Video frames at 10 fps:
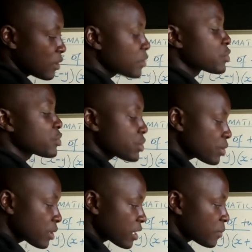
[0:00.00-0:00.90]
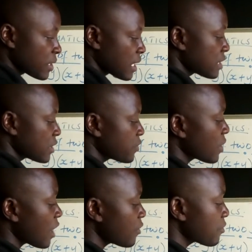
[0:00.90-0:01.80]
or to show them that if you
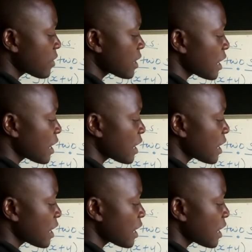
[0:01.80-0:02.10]
have one